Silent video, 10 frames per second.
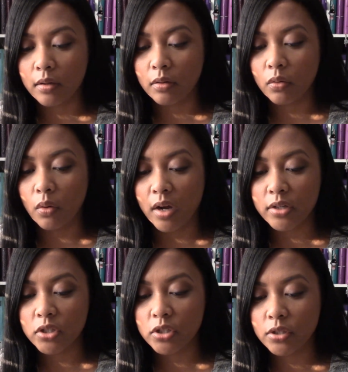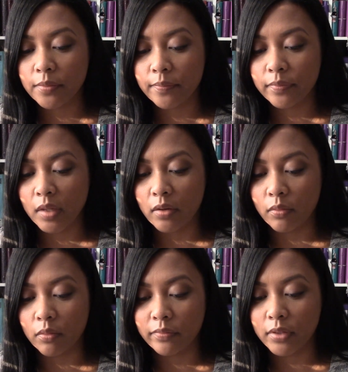gouache. Now,
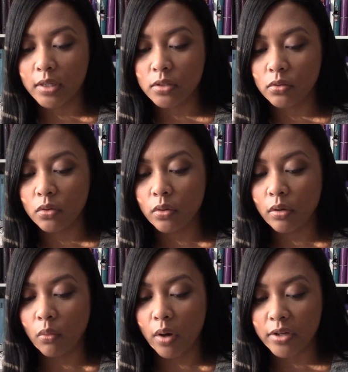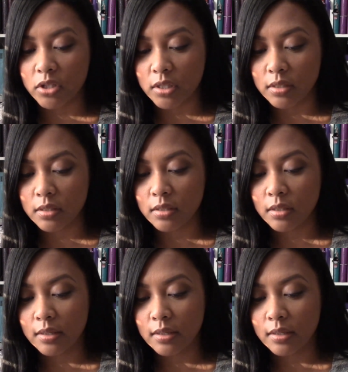if you guys don't know what gouache is,